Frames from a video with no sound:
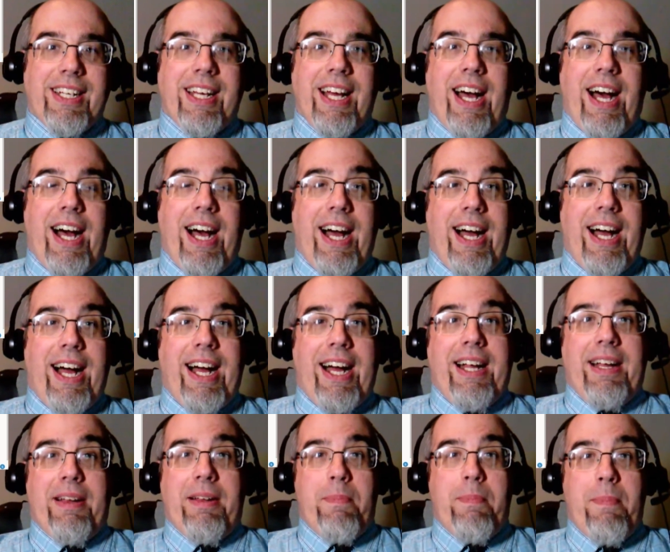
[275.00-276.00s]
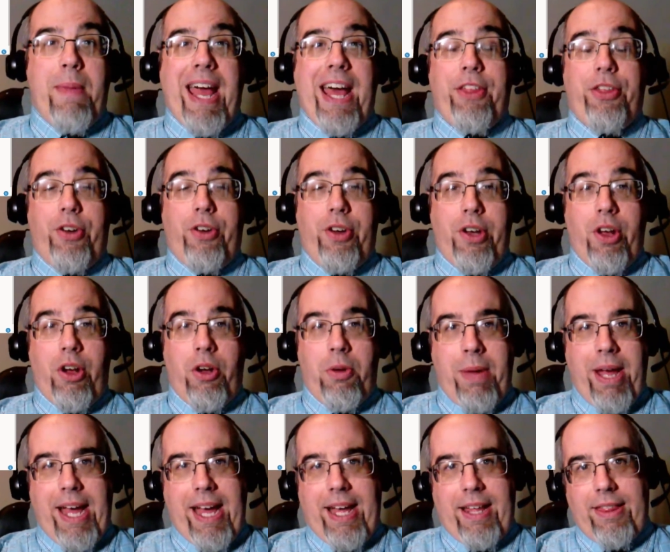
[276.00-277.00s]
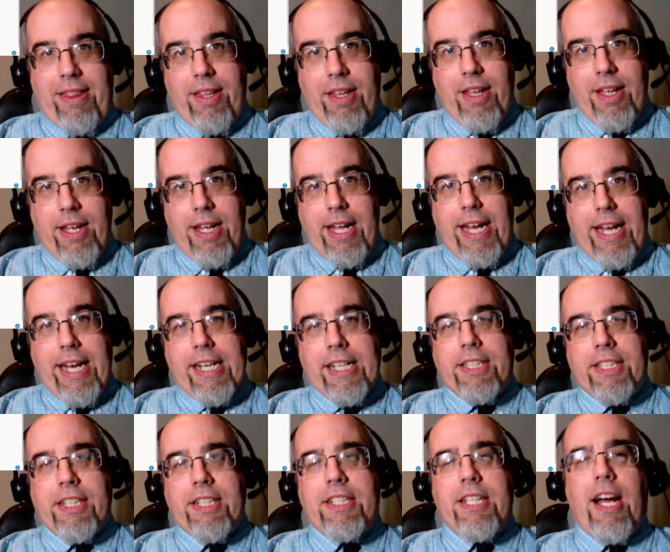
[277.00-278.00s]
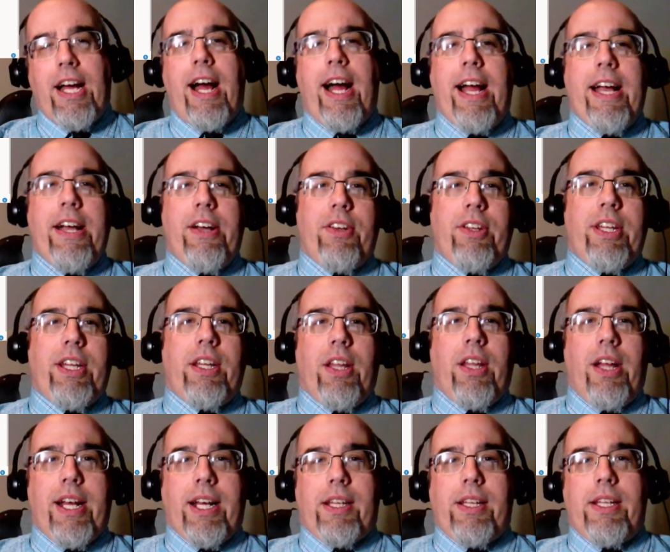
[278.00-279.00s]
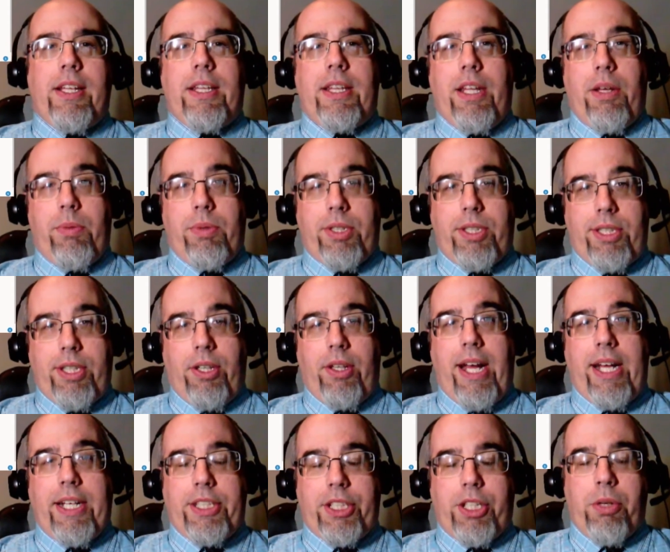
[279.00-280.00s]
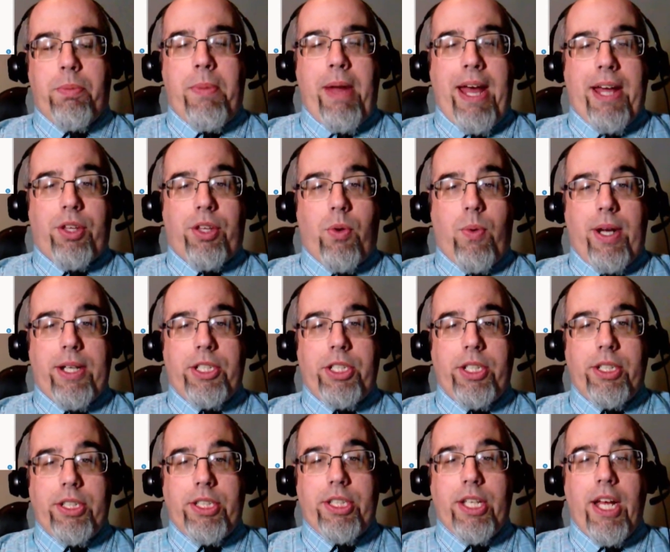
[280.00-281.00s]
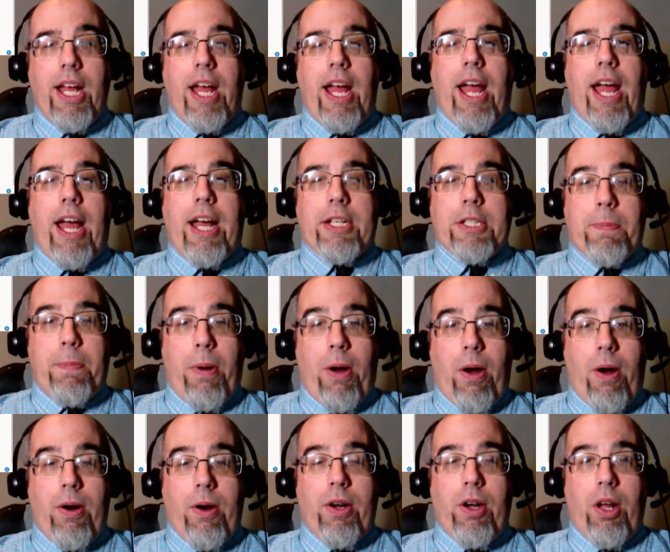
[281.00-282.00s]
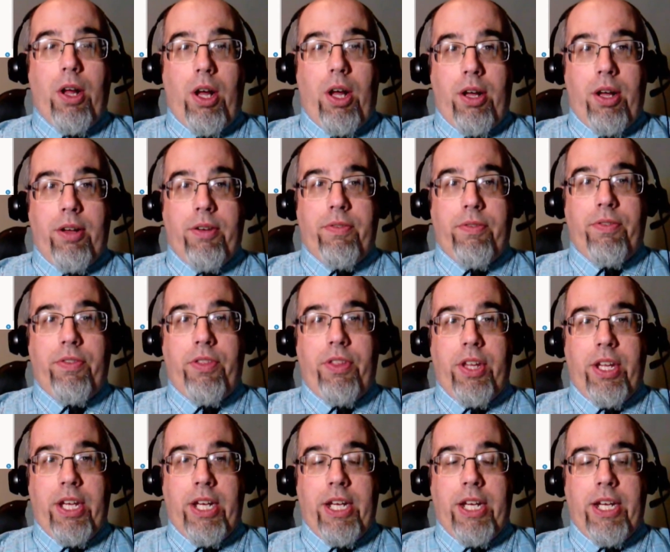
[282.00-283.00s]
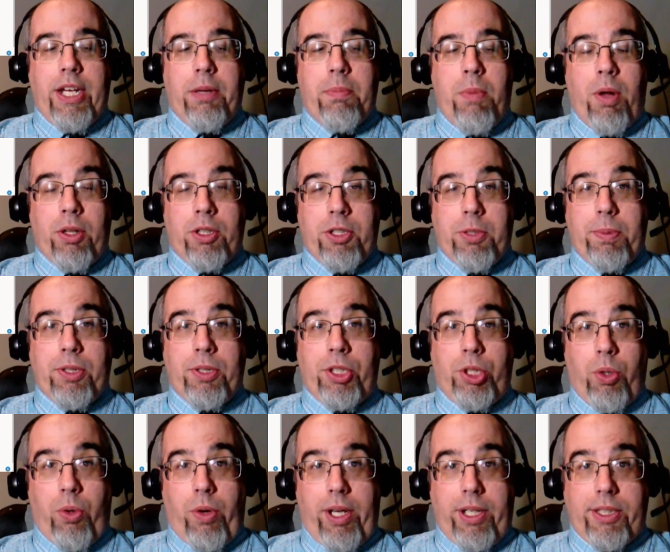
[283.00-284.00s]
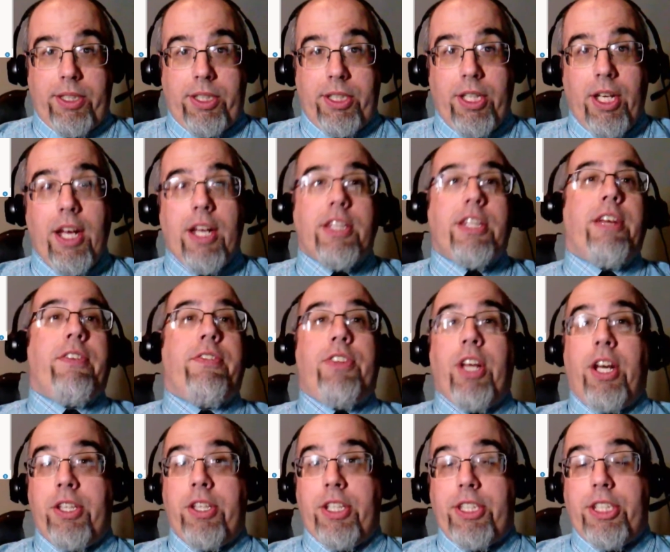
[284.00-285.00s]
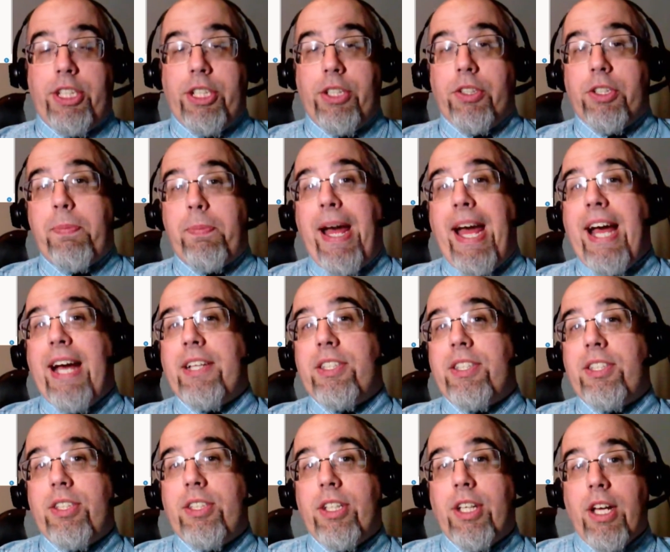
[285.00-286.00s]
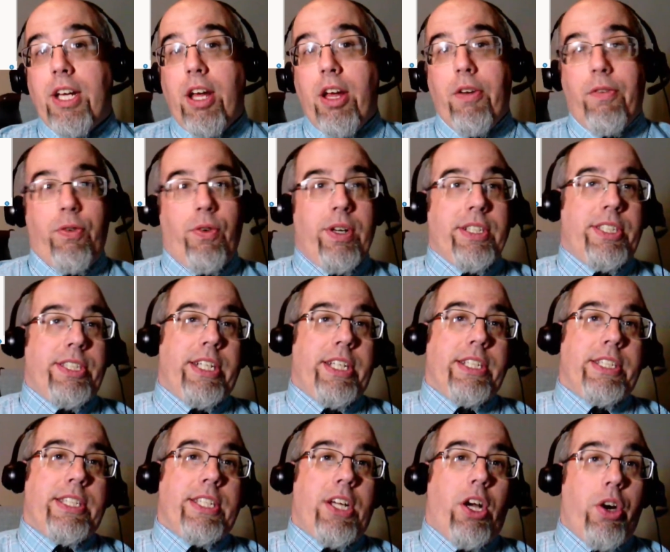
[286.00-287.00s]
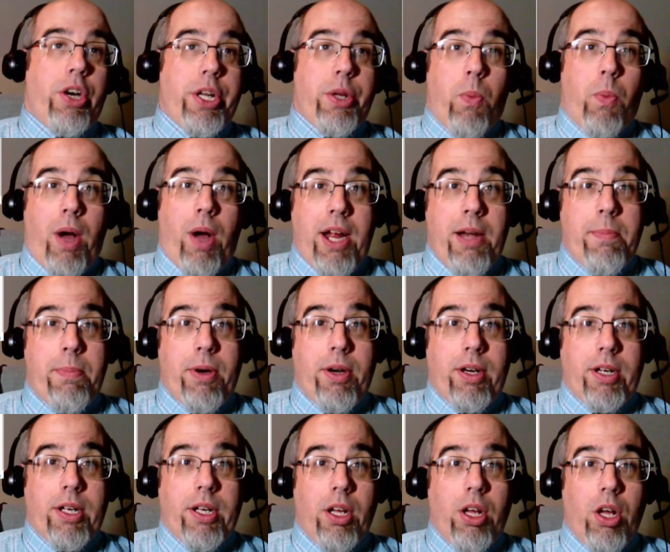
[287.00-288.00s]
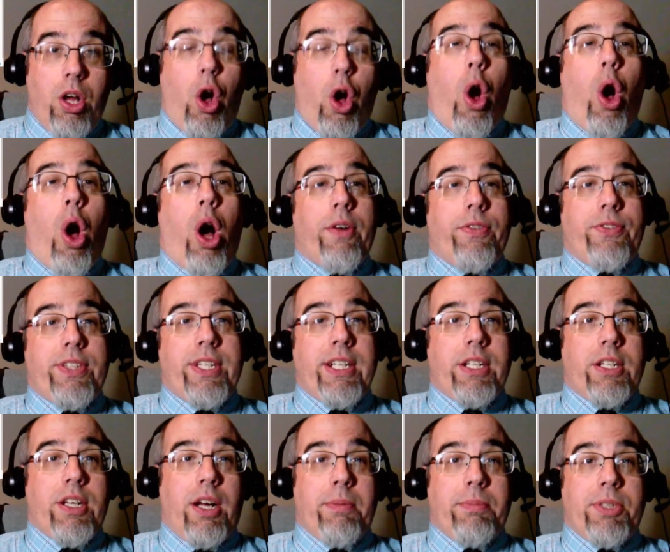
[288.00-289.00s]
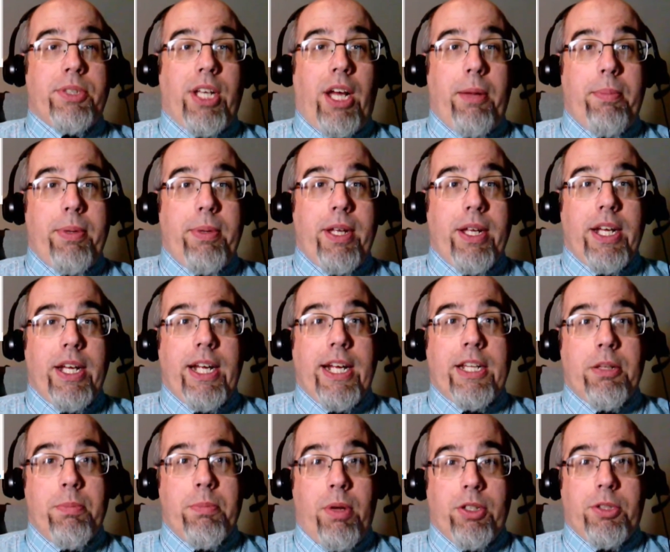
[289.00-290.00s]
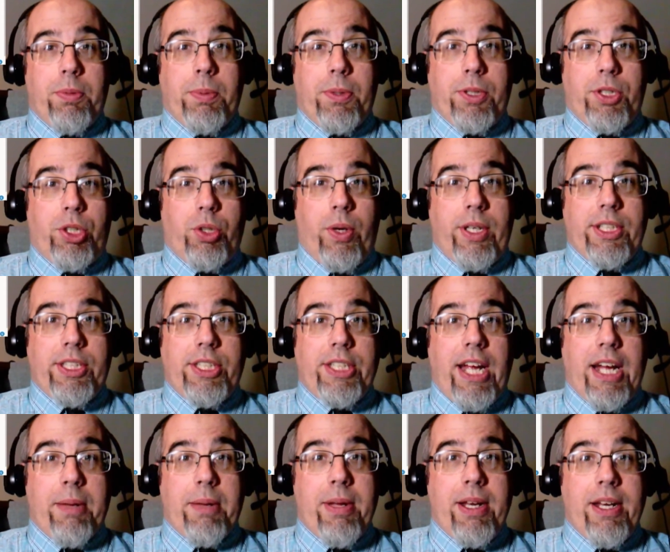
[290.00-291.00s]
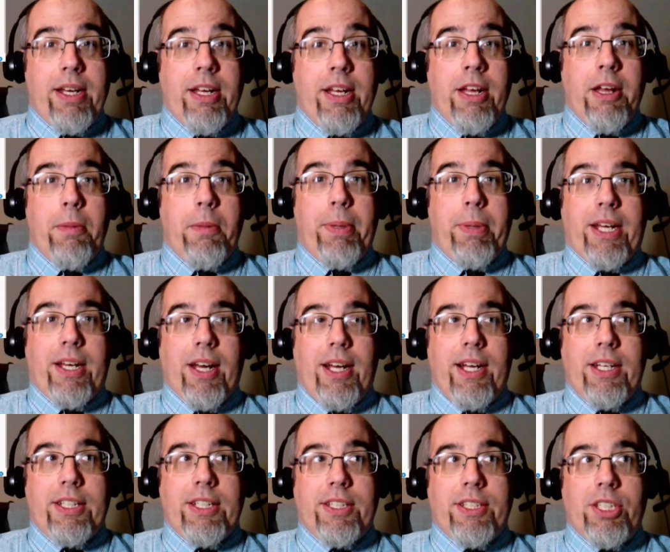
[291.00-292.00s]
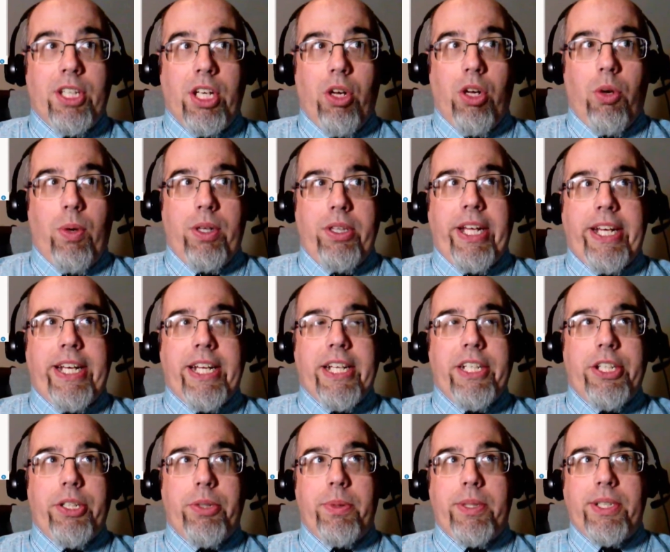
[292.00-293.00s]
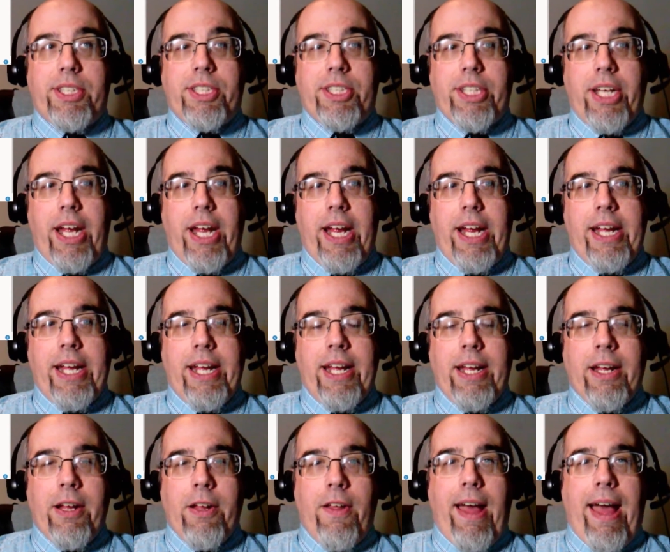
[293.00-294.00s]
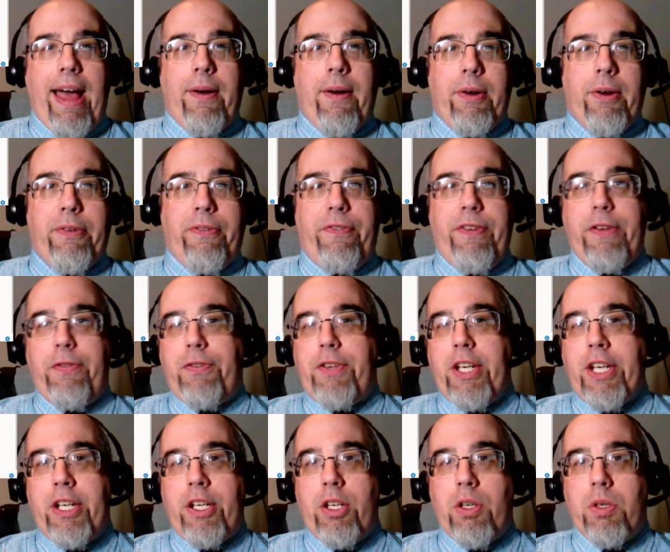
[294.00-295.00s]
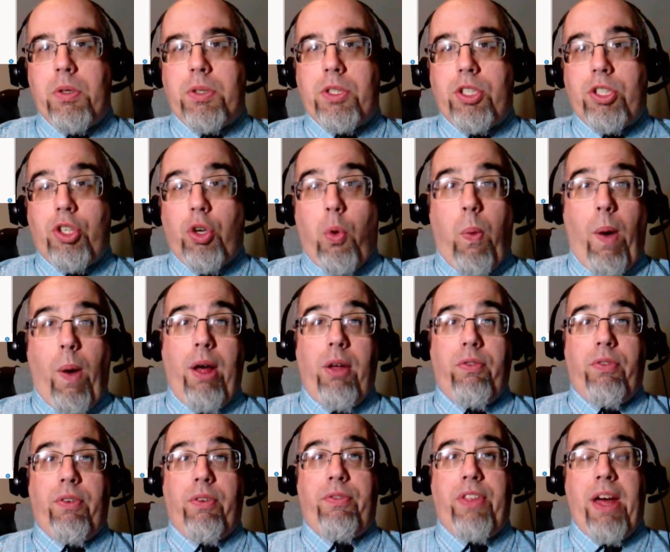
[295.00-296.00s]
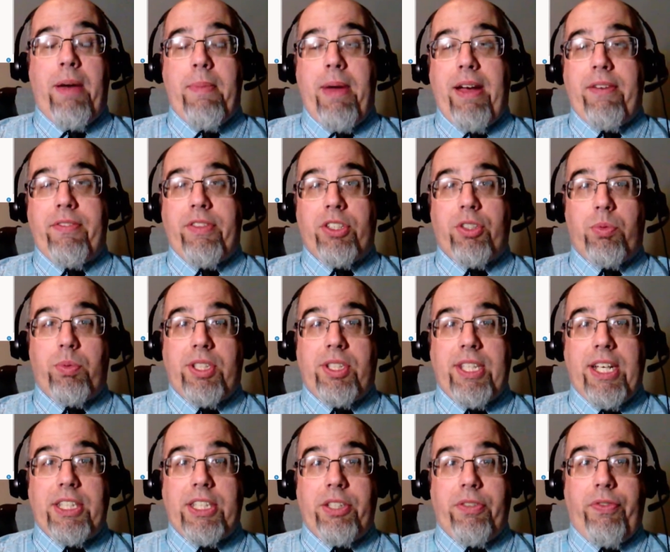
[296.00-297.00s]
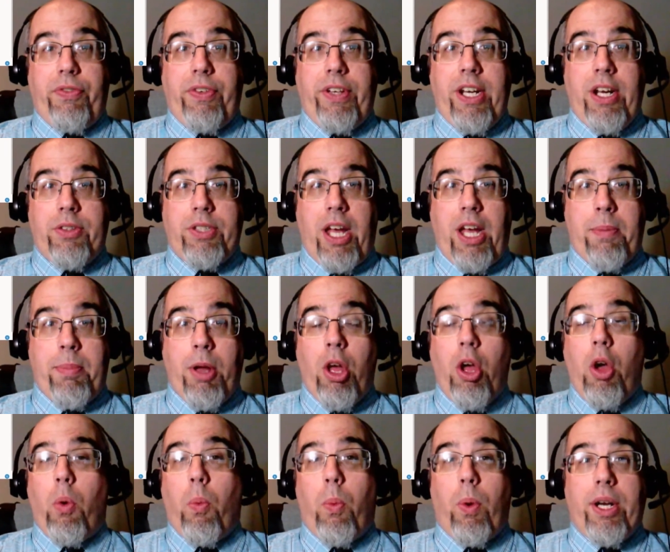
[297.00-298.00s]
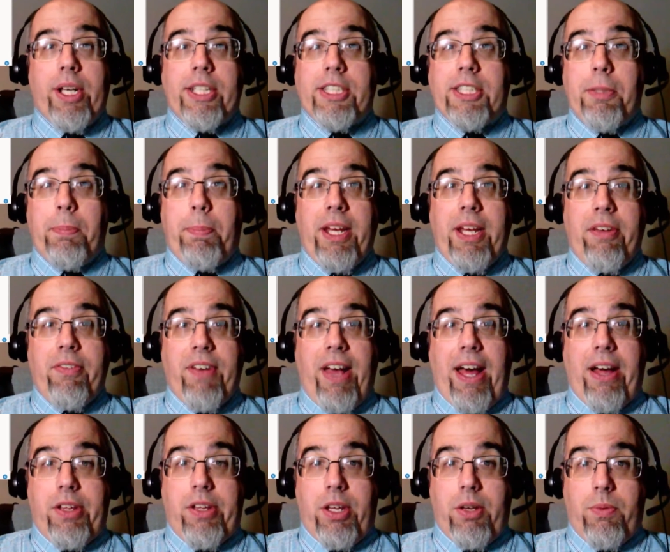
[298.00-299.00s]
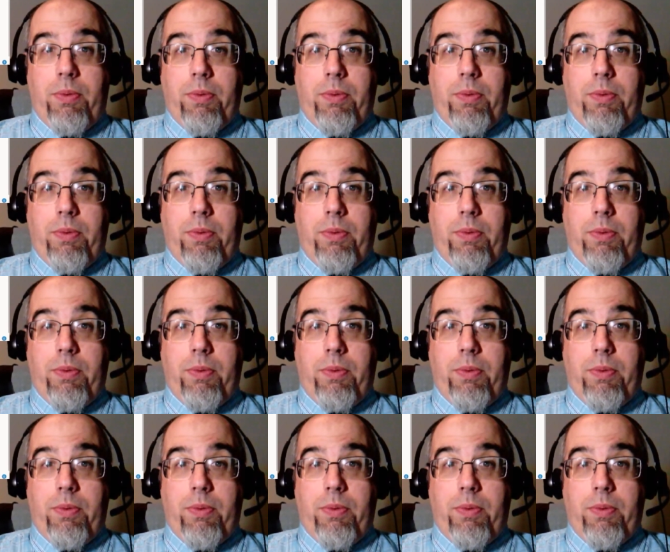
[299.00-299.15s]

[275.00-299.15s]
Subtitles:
Math or no math? It is entirely likely that they will still ask you math questions as part of the multiple choice. They've done this years past. For instance, Hardy Weinberg often comes up in the multiple choice segment because what they can do is say out of 50 newts, 12 of them have this recessive phenotype. What is the p value?